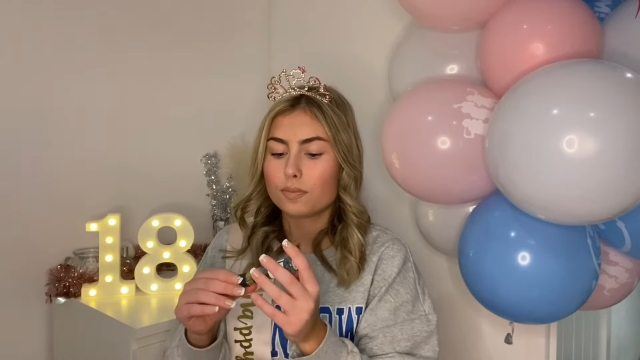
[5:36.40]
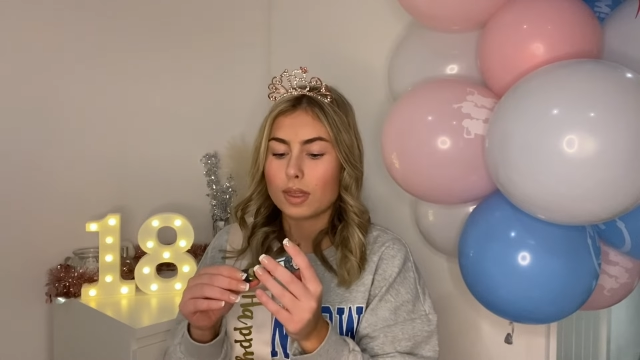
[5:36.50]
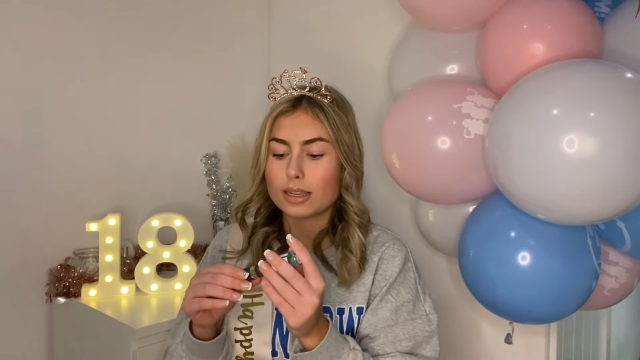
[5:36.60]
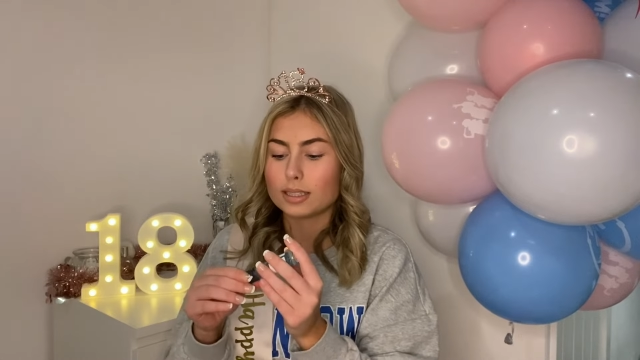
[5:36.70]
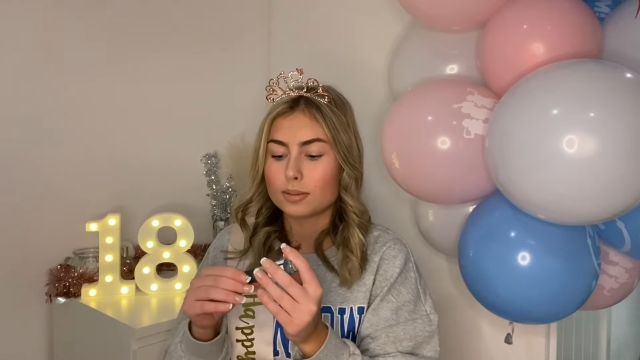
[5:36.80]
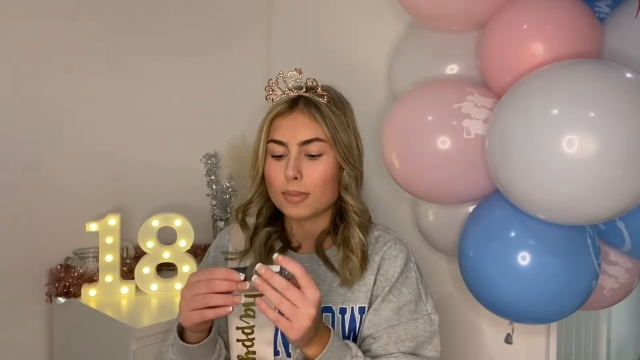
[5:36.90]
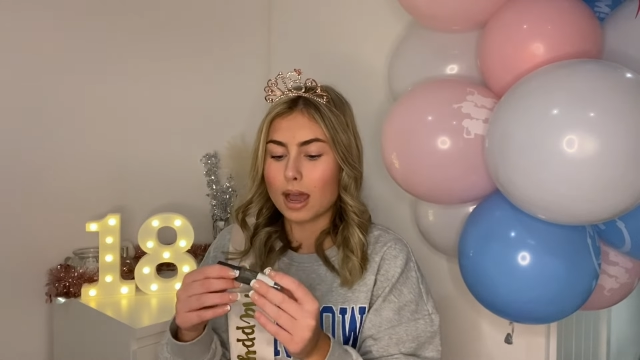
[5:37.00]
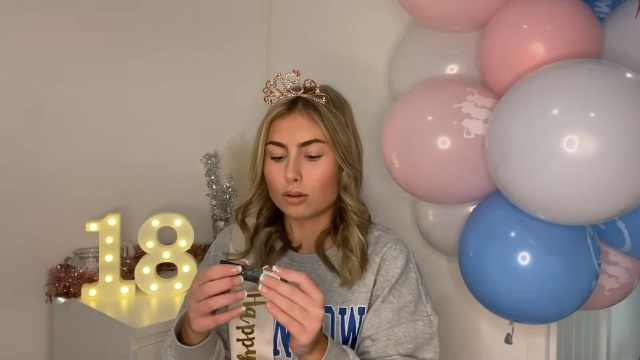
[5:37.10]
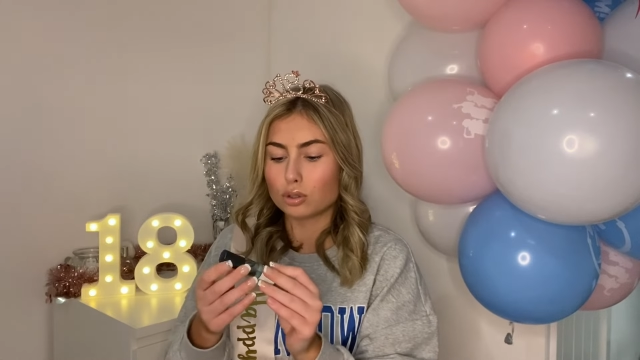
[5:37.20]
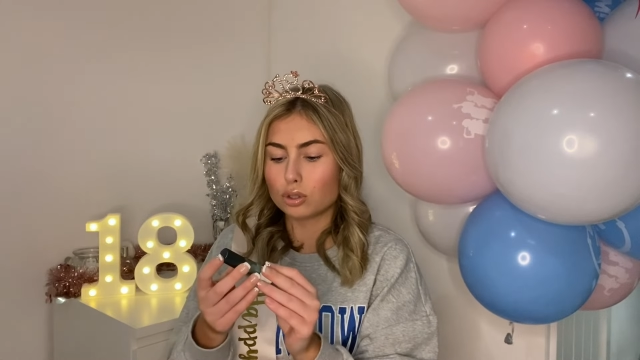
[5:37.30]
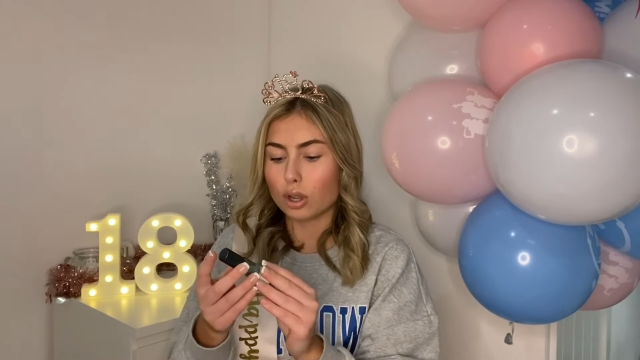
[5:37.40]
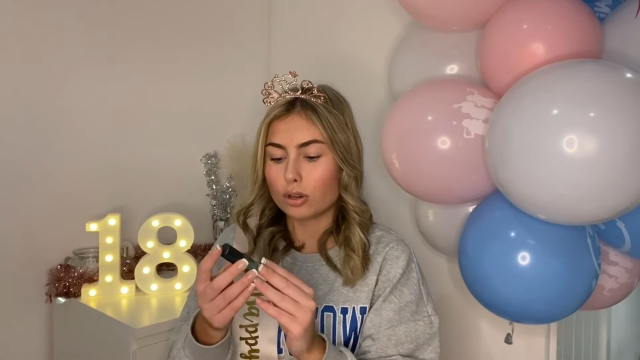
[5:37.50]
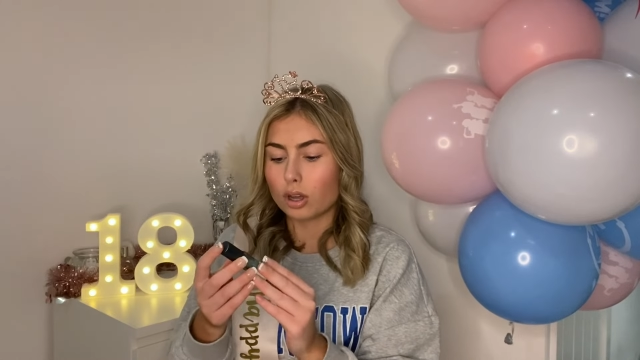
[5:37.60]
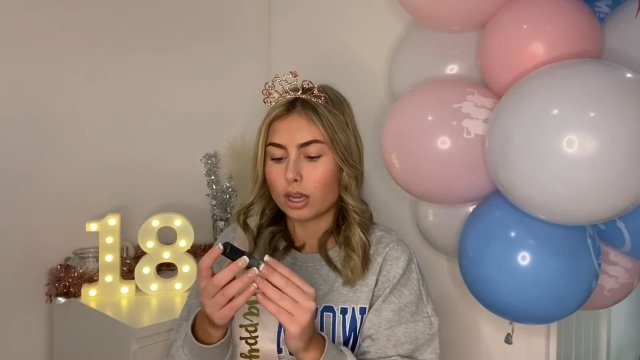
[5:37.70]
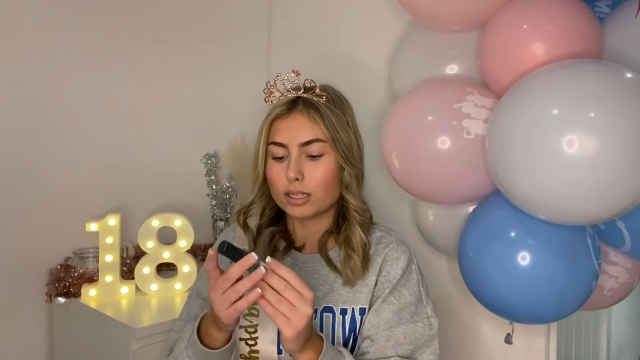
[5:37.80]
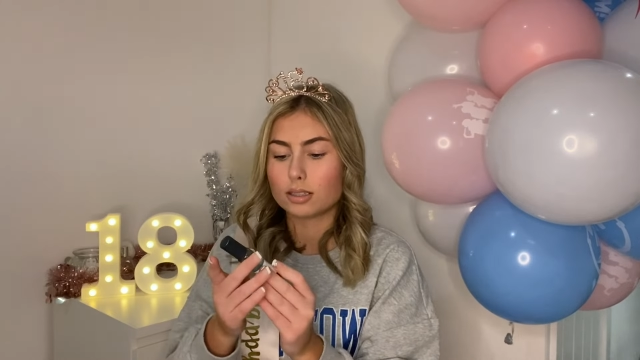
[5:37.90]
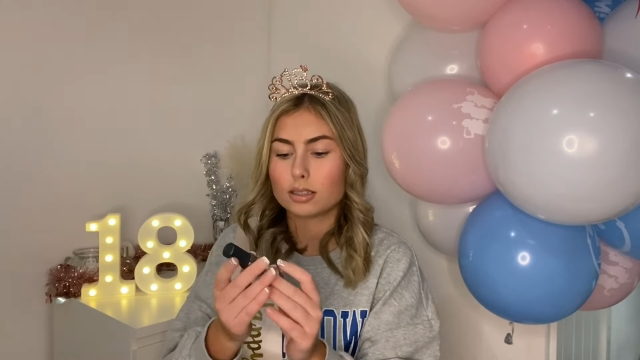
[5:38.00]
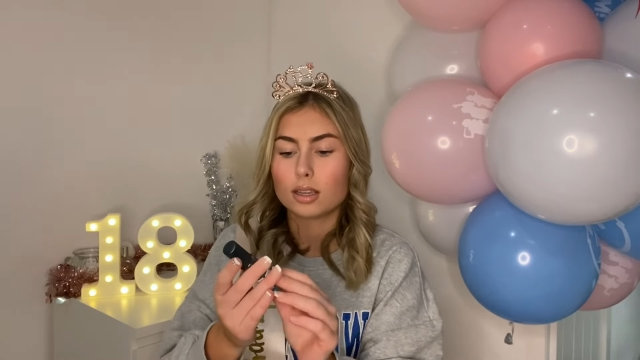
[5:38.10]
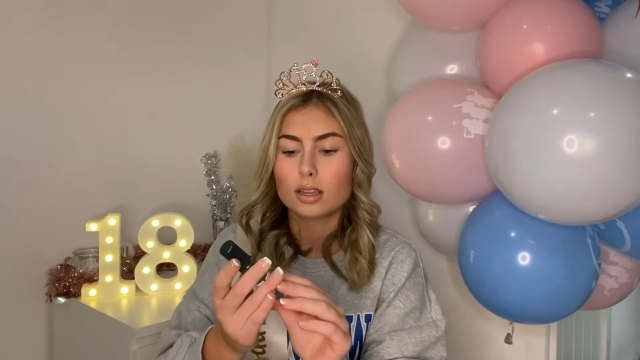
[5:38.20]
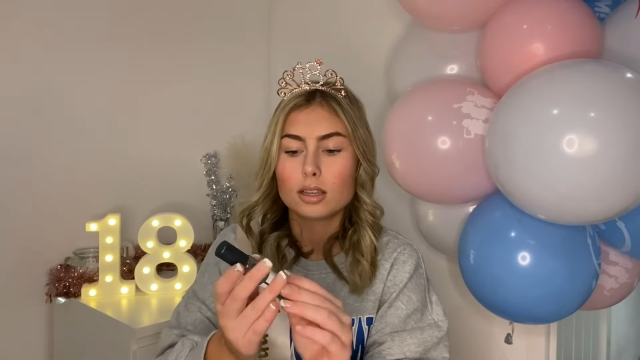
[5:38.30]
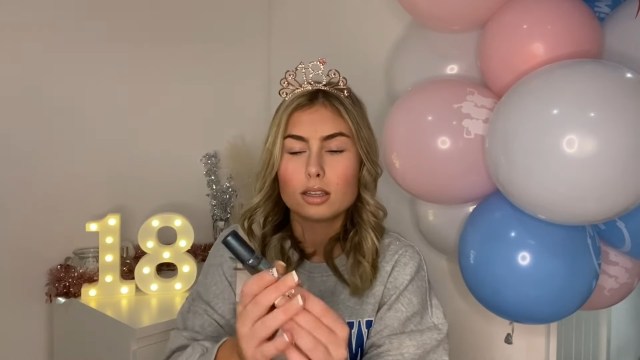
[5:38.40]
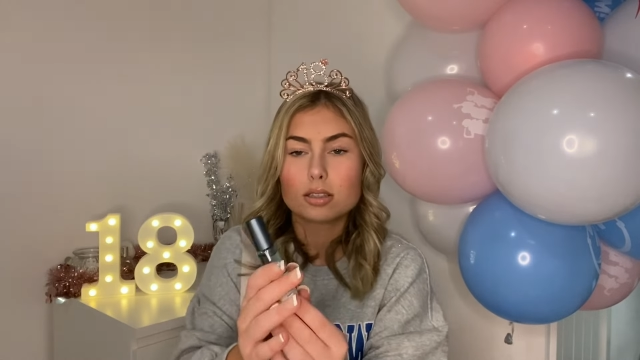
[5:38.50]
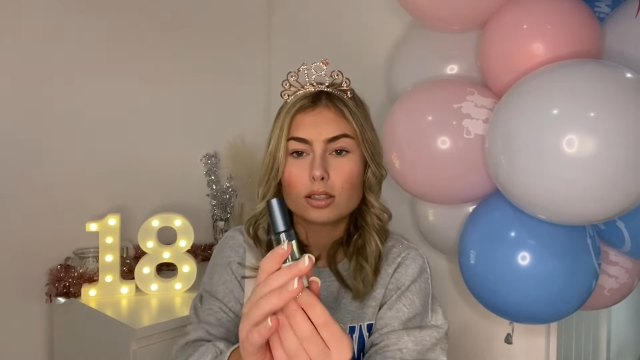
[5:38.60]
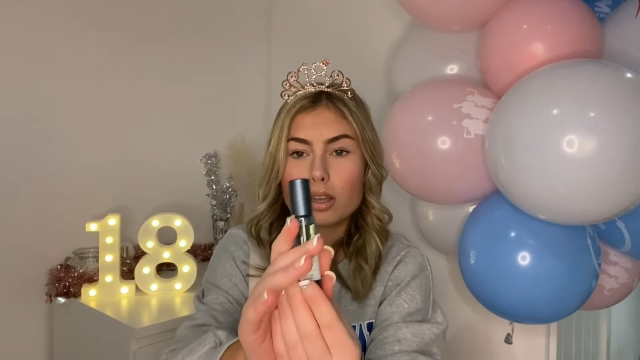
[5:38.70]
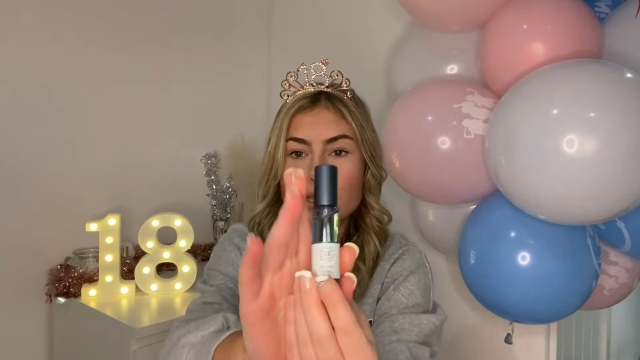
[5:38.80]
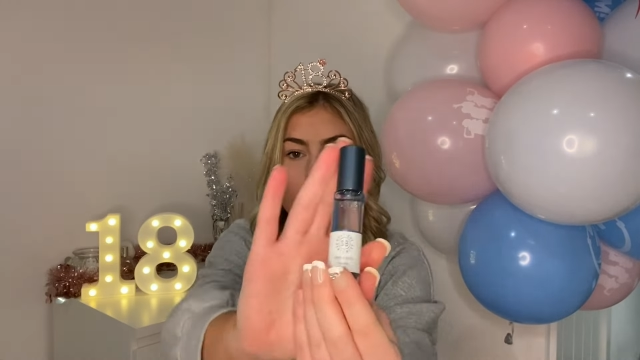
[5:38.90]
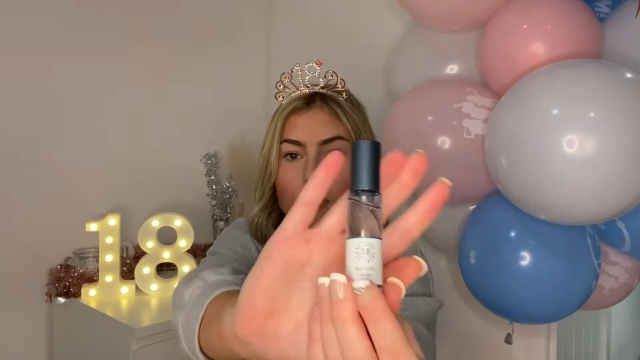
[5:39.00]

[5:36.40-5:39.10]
they smell so nice. So it's a